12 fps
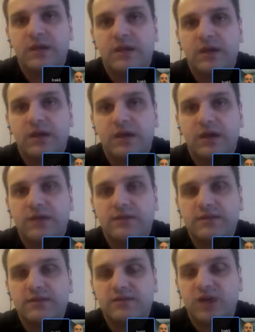
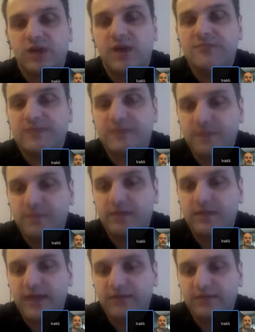the jobs that people
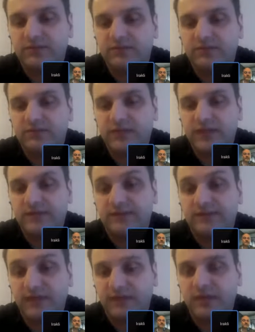have to get
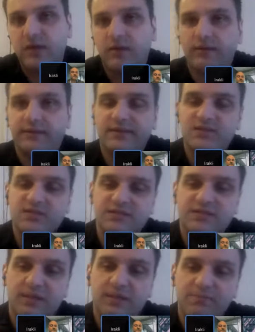done, rather than
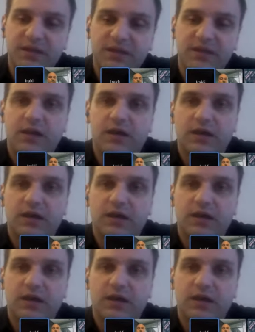just dumping